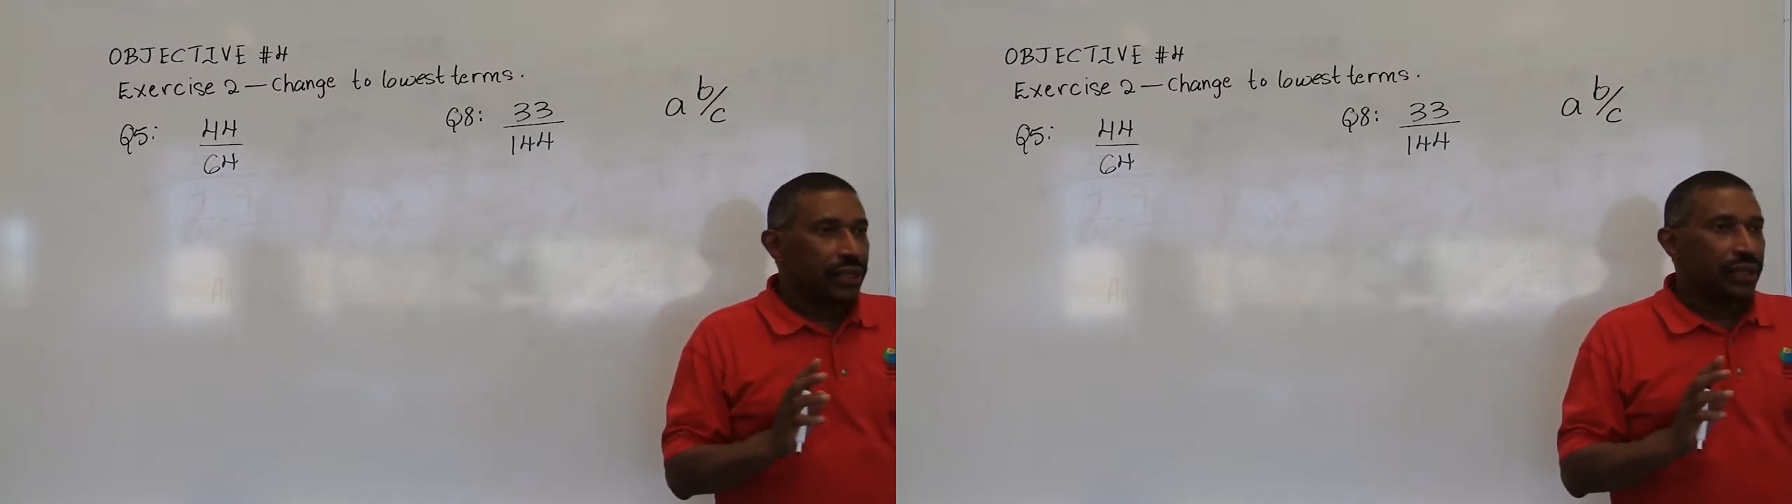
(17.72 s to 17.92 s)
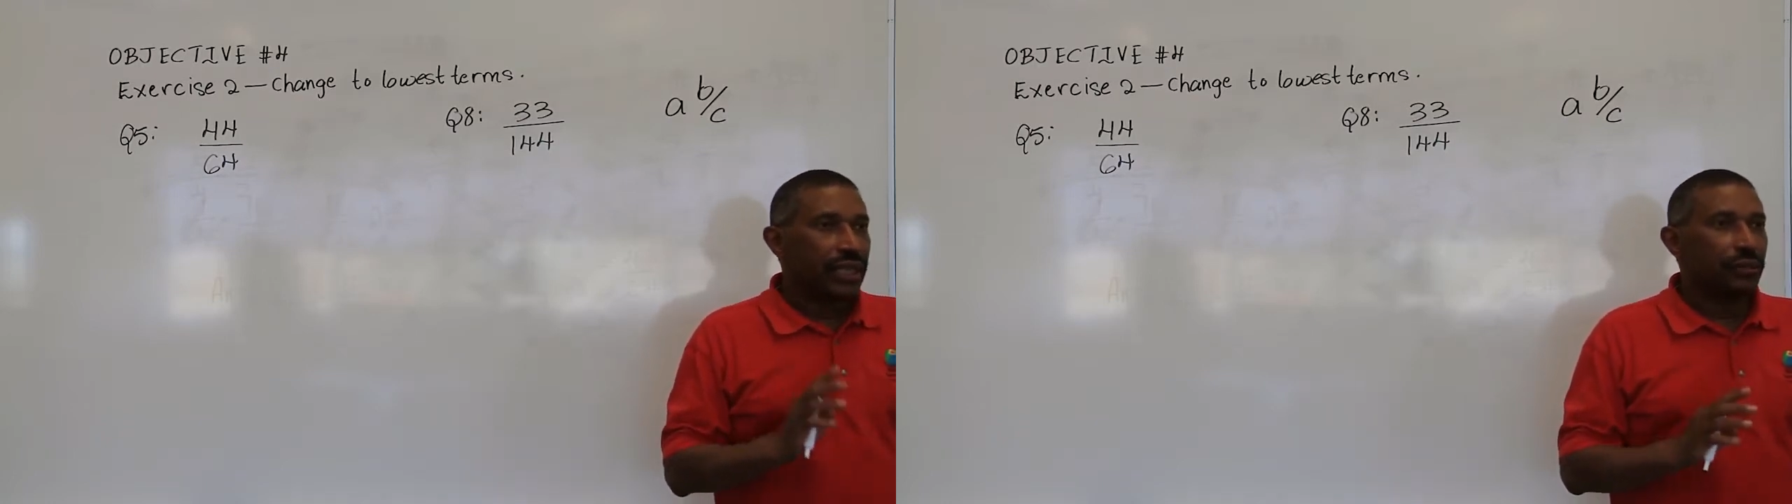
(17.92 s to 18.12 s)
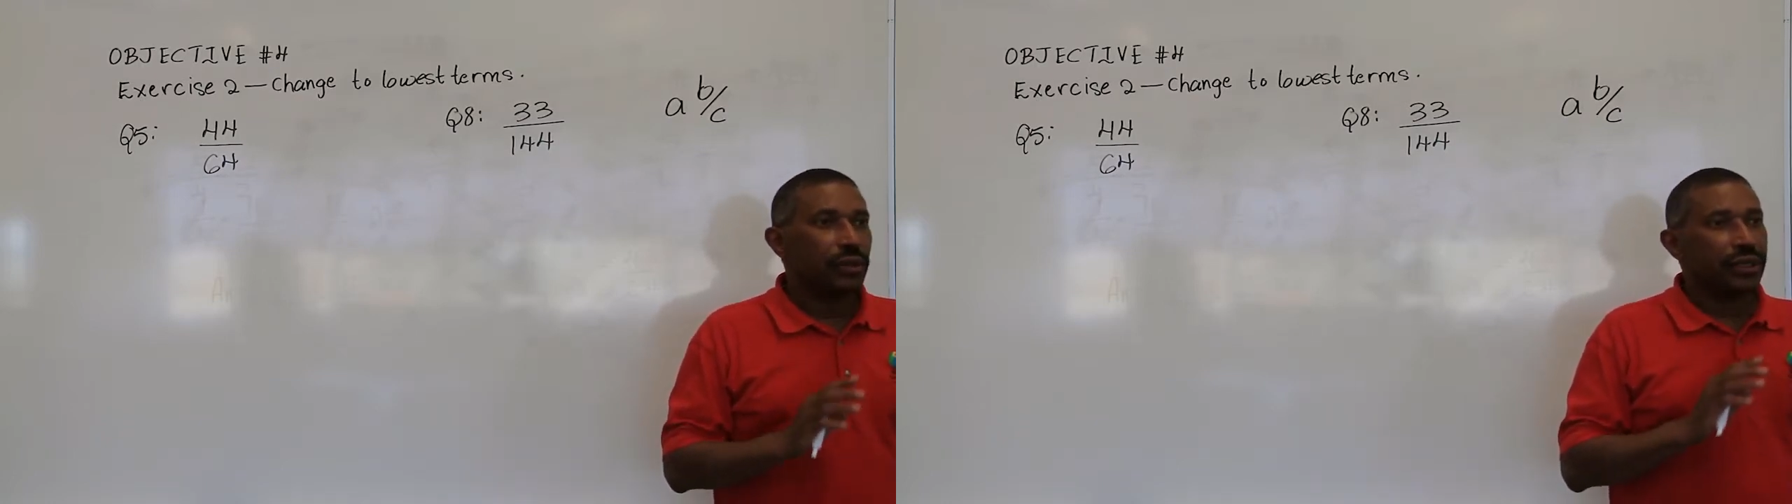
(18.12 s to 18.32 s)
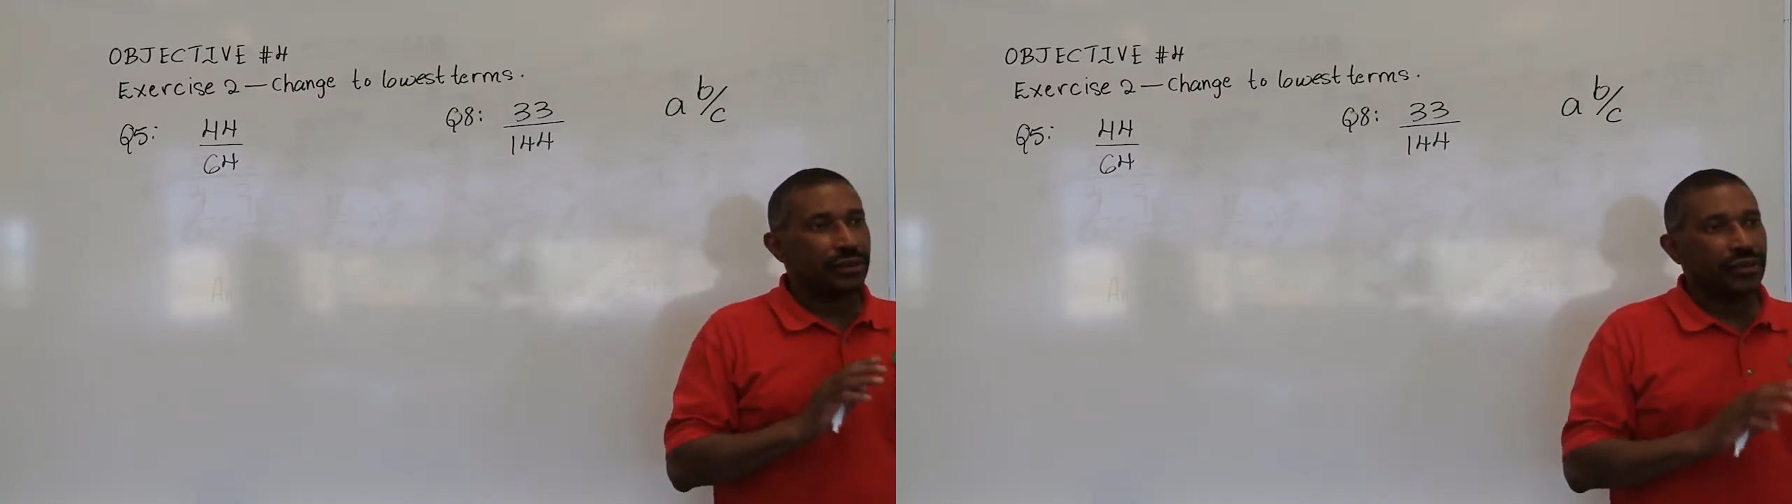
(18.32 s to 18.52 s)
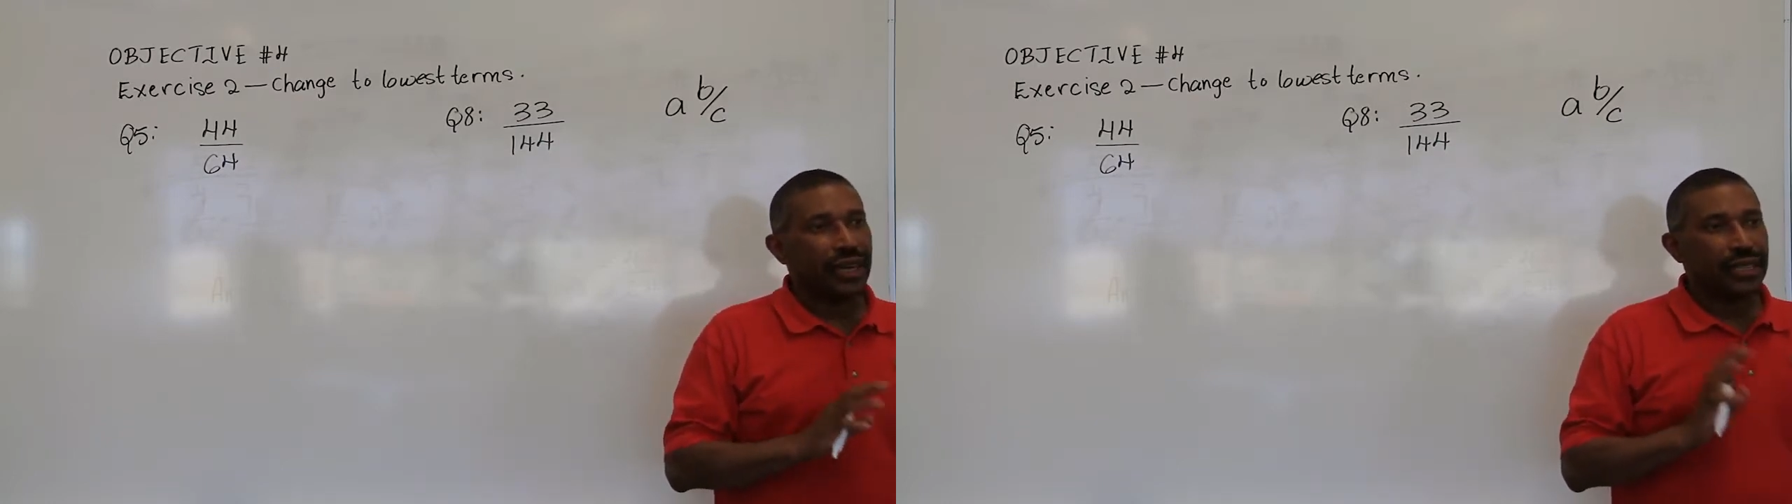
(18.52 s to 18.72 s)
that will
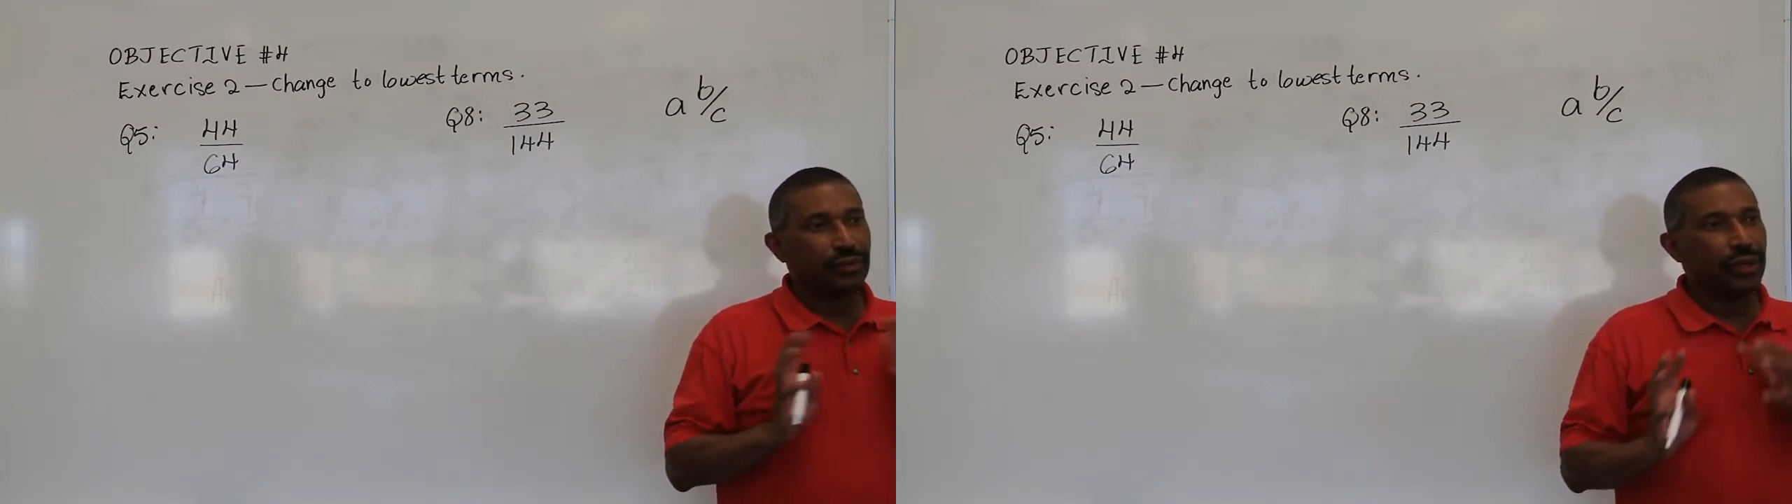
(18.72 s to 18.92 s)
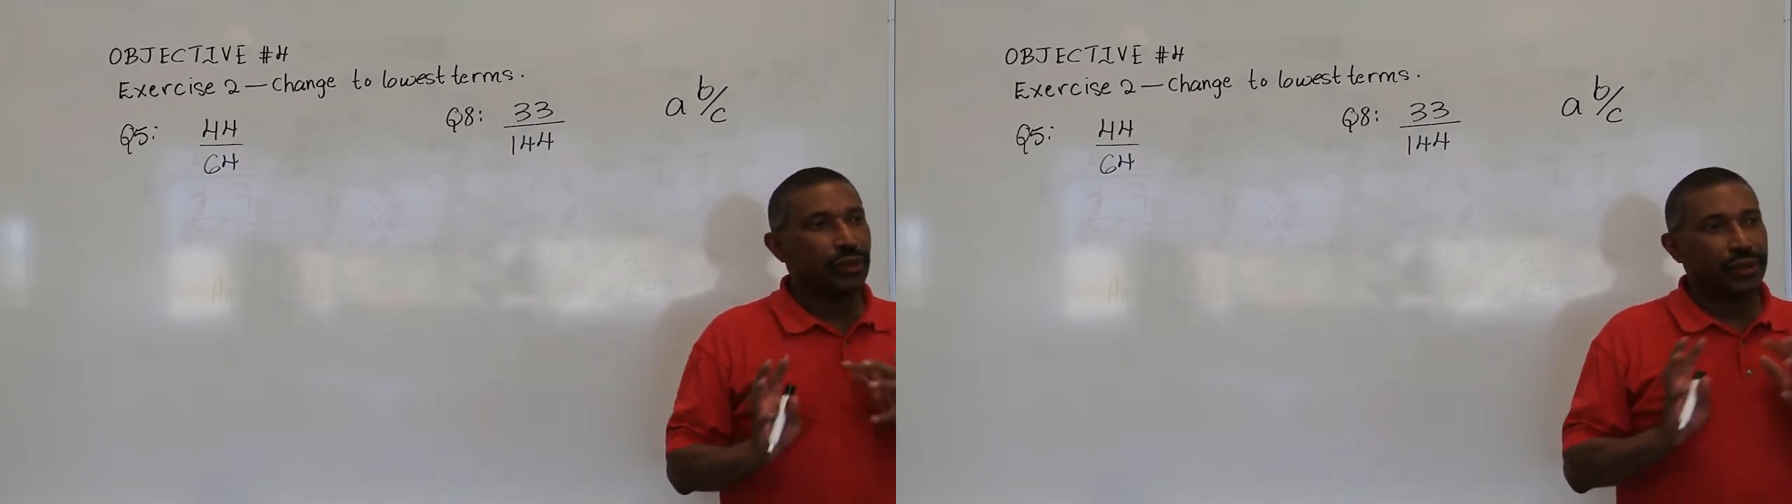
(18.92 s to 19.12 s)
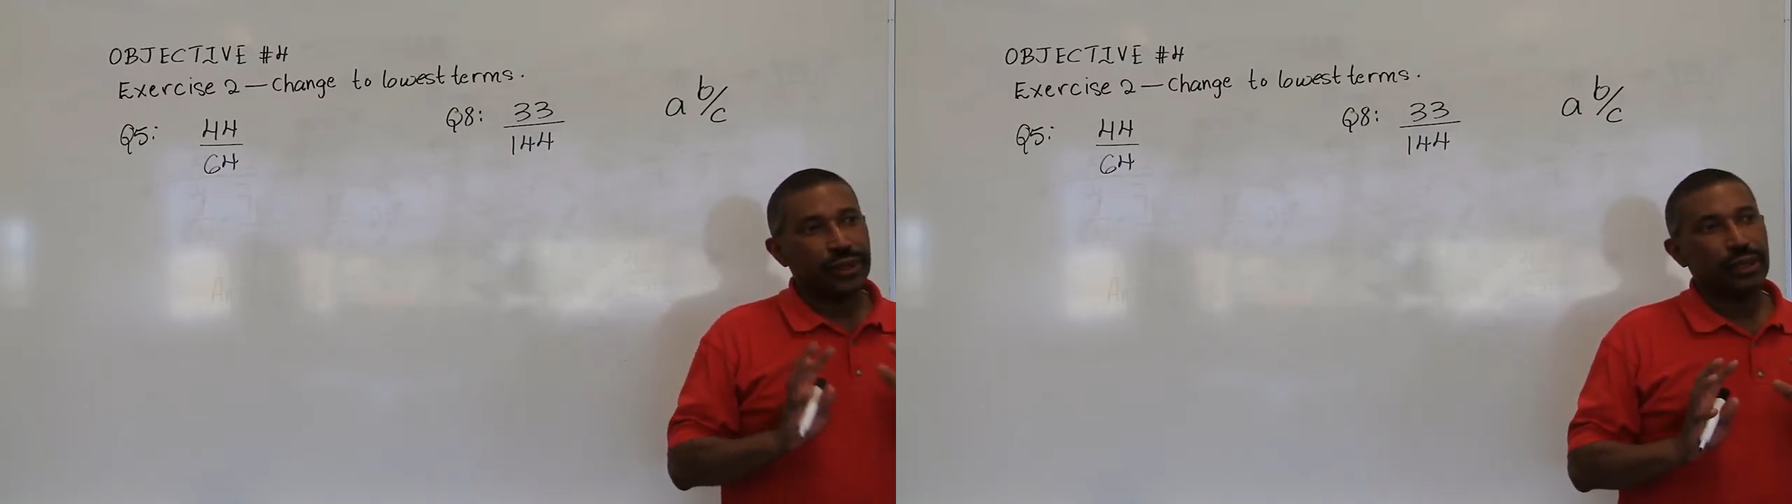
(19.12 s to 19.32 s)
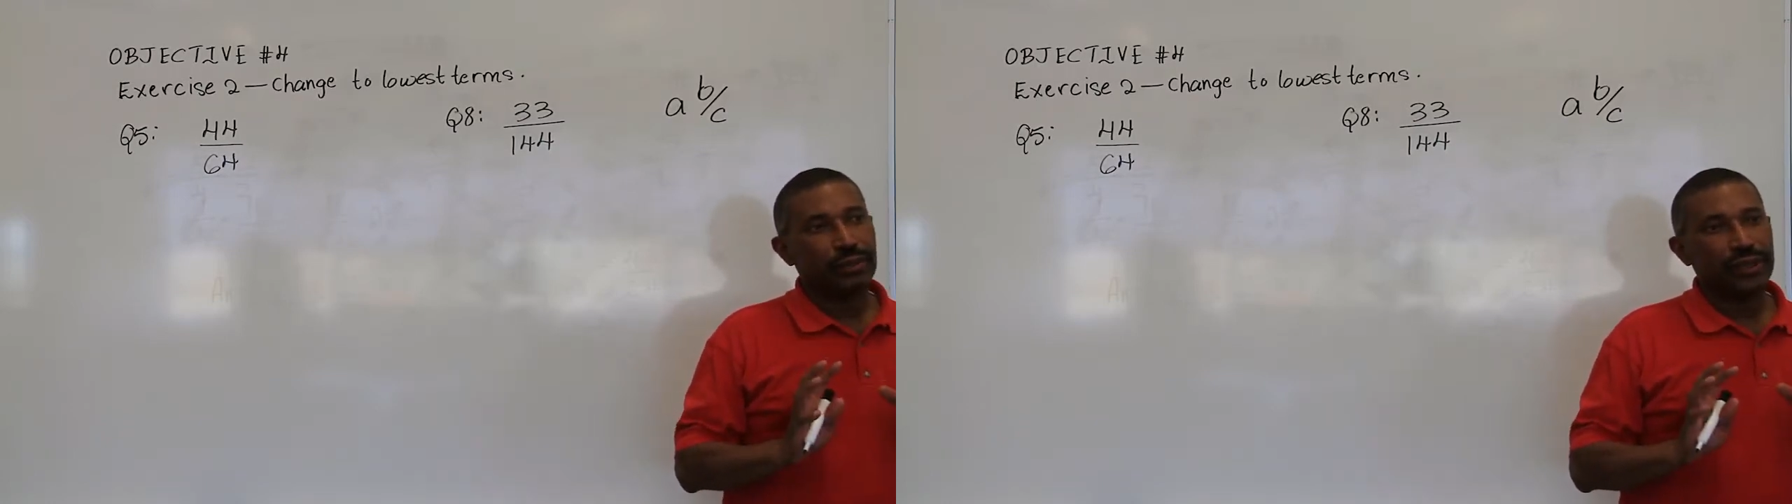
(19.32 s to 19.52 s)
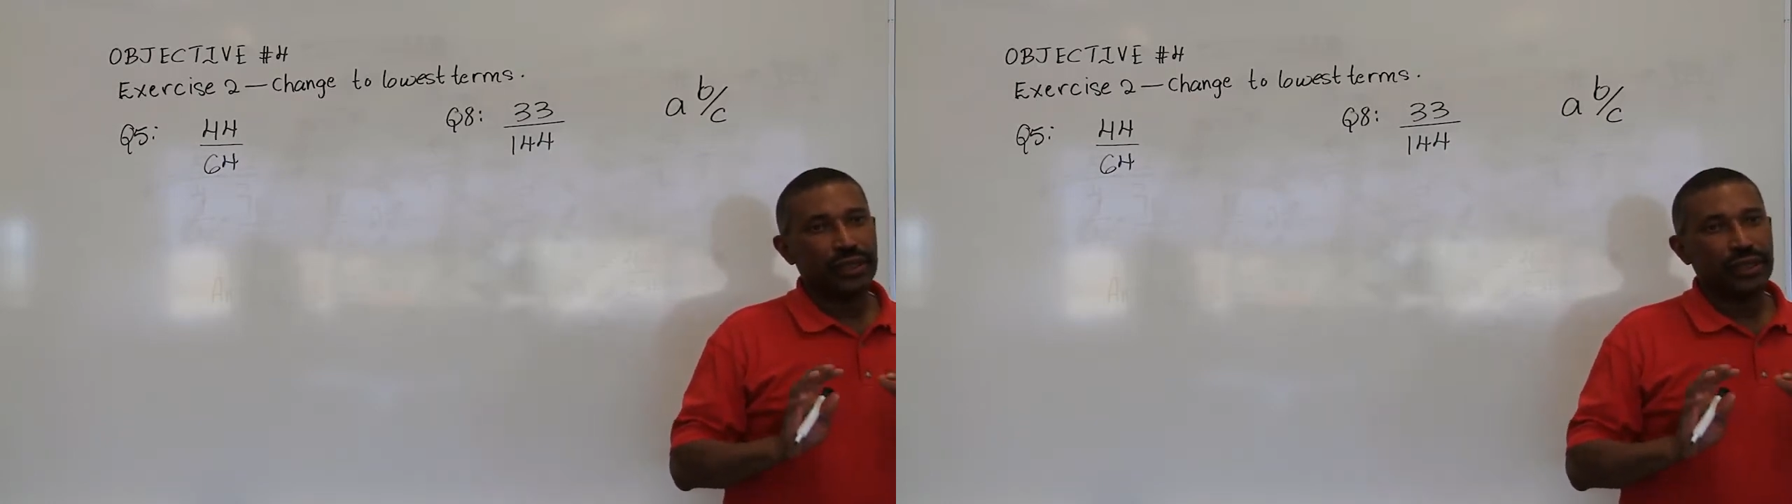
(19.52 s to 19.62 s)
divide both terms